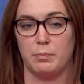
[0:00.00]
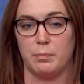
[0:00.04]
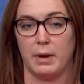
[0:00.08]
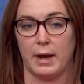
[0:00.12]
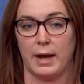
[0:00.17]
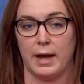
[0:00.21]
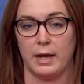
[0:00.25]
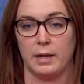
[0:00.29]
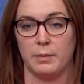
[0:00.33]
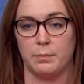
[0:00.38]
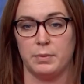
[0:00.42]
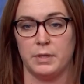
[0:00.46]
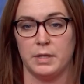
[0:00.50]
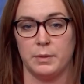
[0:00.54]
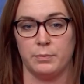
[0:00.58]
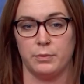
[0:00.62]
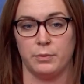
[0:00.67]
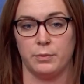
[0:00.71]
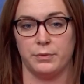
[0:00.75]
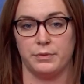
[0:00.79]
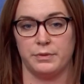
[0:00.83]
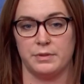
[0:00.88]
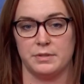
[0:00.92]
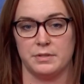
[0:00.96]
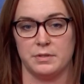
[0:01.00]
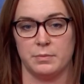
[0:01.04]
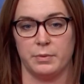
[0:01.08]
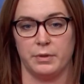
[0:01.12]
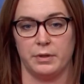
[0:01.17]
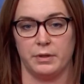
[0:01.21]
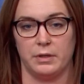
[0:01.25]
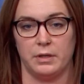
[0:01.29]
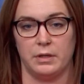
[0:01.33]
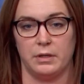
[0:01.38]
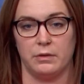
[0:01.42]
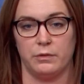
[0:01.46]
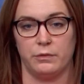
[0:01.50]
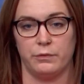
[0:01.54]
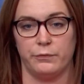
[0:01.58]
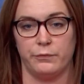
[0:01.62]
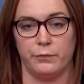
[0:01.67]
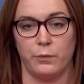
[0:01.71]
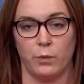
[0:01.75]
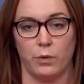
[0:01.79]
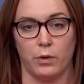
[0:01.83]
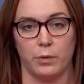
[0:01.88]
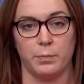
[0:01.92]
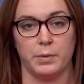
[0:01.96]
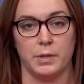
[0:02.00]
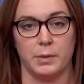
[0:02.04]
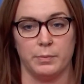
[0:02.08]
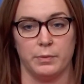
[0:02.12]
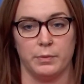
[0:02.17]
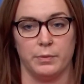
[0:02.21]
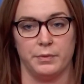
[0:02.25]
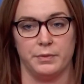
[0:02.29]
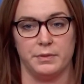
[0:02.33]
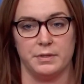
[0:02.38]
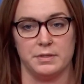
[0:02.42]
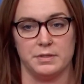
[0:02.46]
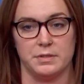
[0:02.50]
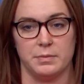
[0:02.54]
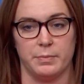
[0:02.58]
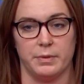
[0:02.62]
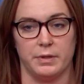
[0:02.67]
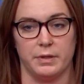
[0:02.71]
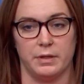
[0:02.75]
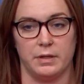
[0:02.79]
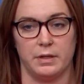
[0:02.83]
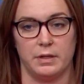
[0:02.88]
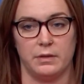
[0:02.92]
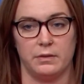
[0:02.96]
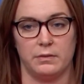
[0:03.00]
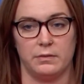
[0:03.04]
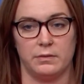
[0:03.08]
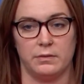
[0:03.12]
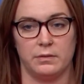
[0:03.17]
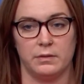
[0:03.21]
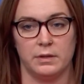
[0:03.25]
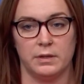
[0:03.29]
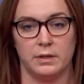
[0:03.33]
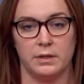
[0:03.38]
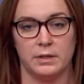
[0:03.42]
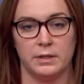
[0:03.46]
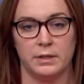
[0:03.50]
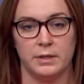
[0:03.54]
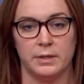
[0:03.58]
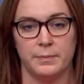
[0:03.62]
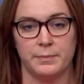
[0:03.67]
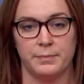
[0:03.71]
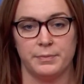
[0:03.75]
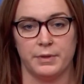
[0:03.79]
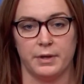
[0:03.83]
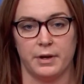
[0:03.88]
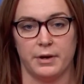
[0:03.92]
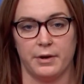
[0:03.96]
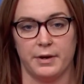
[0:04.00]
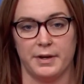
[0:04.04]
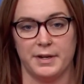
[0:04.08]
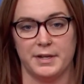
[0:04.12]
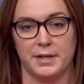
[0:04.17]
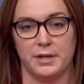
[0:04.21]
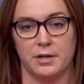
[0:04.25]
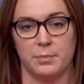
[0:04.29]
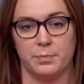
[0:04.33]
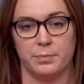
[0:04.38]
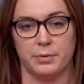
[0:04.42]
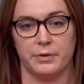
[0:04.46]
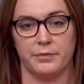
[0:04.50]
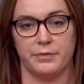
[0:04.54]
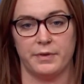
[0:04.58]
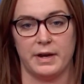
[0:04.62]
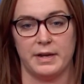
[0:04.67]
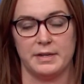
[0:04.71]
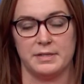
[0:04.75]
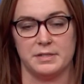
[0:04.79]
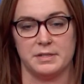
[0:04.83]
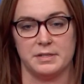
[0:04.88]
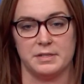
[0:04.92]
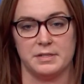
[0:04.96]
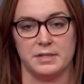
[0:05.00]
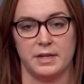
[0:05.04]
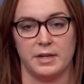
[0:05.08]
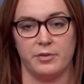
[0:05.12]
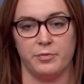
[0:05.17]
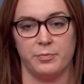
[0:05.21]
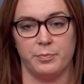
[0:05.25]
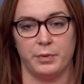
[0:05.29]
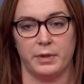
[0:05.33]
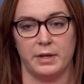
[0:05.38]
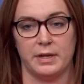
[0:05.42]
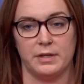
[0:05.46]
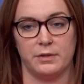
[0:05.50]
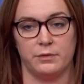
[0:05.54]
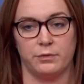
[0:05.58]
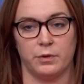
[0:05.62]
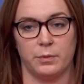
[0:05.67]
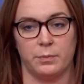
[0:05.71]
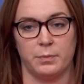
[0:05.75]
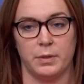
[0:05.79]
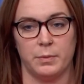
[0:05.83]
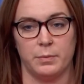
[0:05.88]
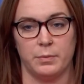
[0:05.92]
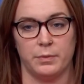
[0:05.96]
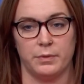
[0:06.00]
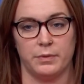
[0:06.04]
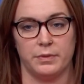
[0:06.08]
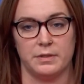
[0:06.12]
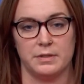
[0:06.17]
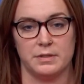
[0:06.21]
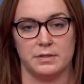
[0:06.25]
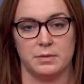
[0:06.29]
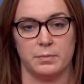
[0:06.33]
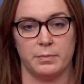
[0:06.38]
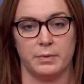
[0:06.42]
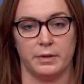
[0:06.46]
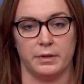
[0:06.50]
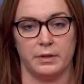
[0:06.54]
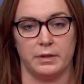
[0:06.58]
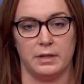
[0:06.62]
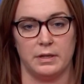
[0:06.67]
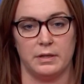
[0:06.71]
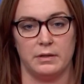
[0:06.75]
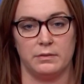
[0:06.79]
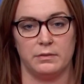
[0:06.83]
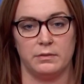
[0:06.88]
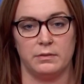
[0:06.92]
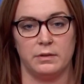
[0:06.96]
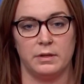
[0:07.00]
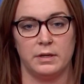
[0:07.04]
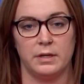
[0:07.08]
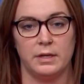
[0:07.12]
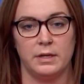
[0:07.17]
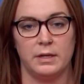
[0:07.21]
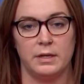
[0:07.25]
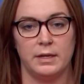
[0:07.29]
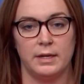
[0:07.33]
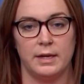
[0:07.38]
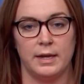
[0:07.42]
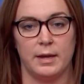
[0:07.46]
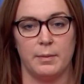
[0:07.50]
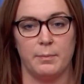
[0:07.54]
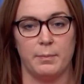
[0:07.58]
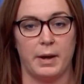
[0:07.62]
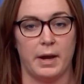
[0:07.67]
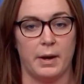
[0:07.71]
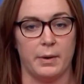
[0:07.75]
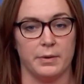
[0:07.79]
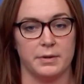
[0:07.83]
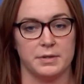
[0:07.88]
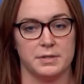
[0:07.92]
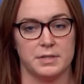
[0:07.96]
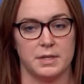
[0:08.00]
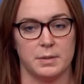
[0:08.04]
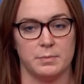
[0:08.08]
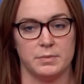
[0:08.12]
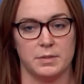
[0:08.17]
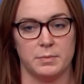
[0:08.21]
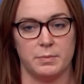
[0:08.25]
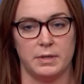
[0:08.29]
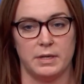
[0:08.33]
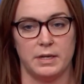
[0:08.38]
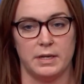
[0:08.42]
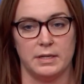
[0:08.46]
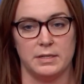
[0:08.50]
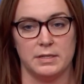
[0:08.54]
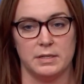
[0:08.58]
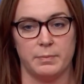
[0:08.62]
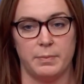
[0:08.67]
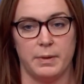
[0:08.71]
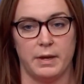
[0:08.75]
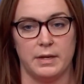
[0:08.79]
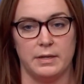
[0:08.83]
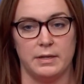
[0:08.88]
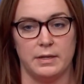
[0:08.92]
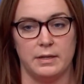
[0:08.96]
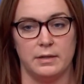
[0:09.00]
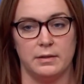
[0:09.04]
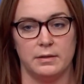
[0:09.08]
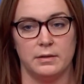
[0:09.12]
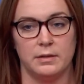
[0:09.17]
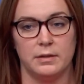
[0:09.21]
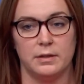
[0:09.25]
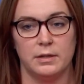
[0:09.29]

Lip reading: by people with disabilities for people with disabilities. RIL provides a safe place for people with disabilities, empowers them to be independent,